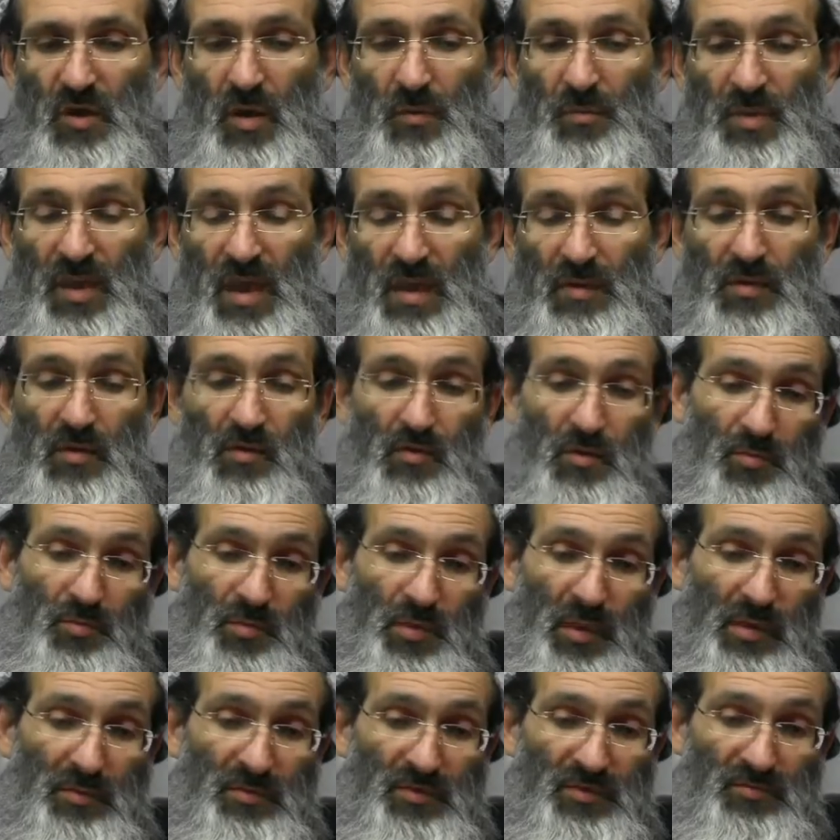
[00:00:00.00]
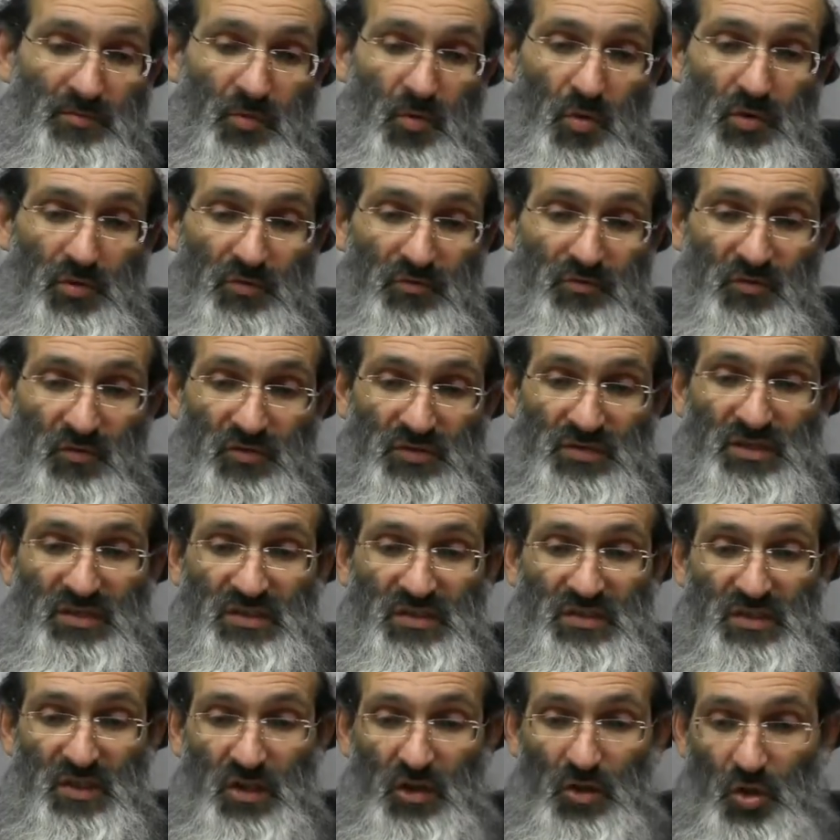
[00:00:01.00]
So a baby, when a baby is born, first
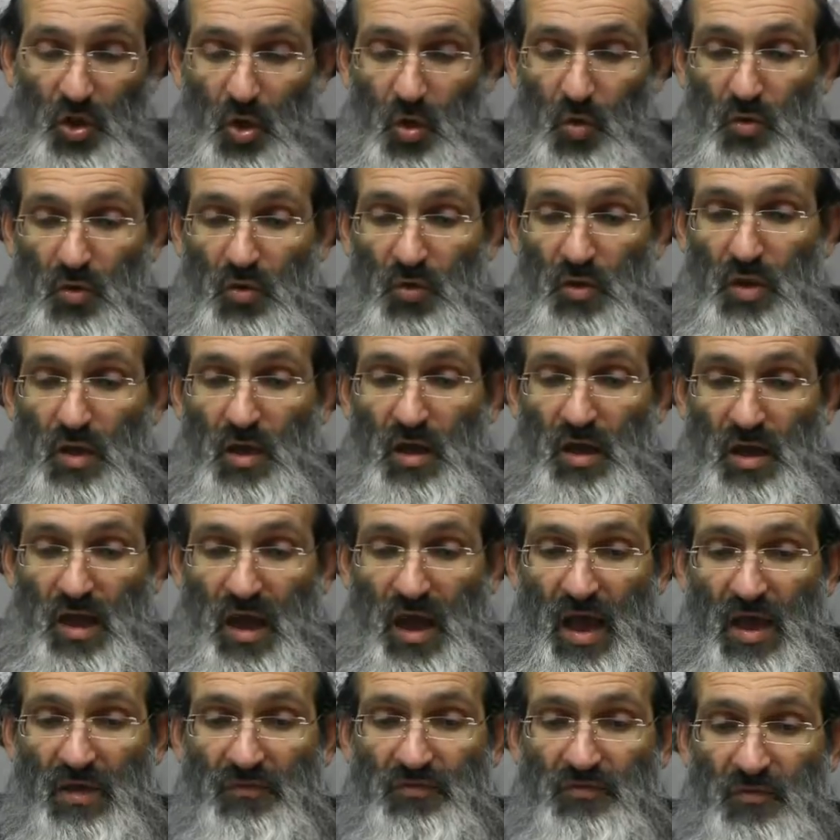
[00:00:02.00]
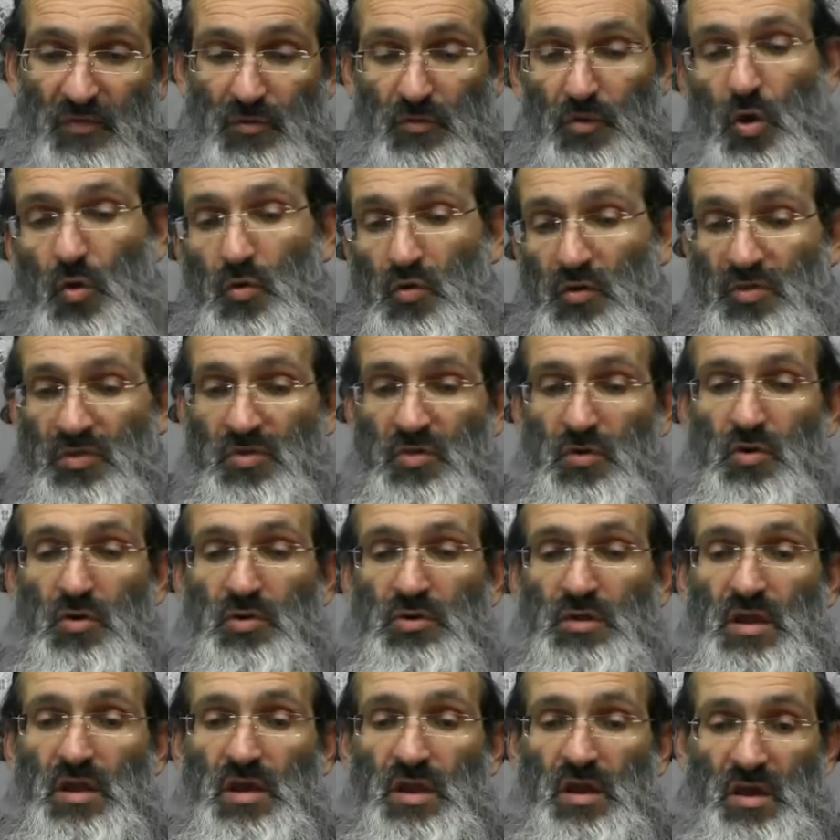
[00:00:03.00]
he's at the lower
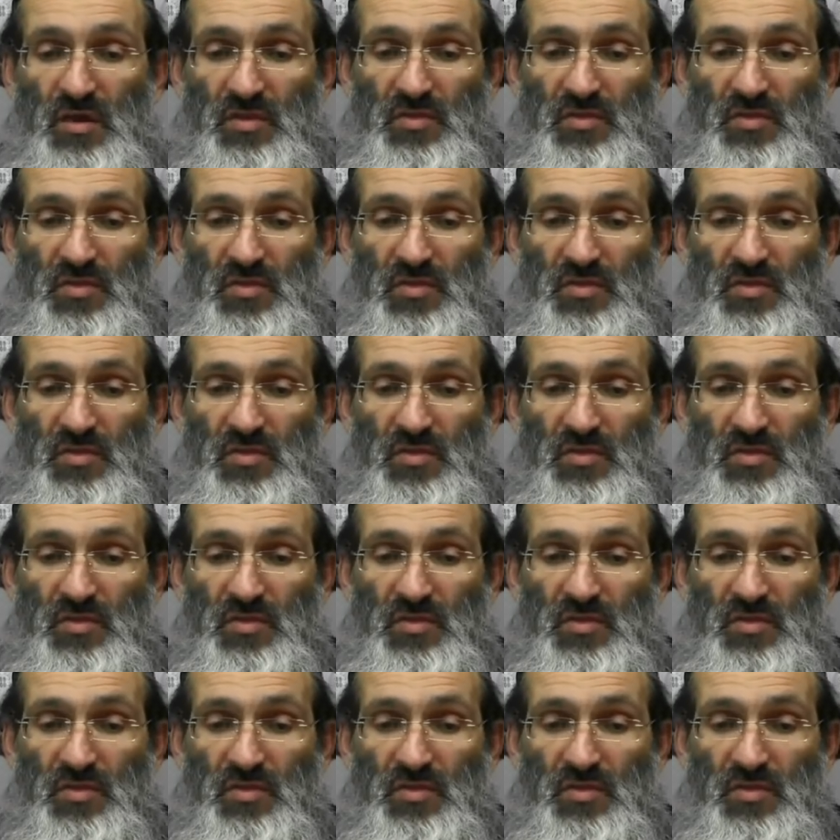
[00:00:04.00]
third,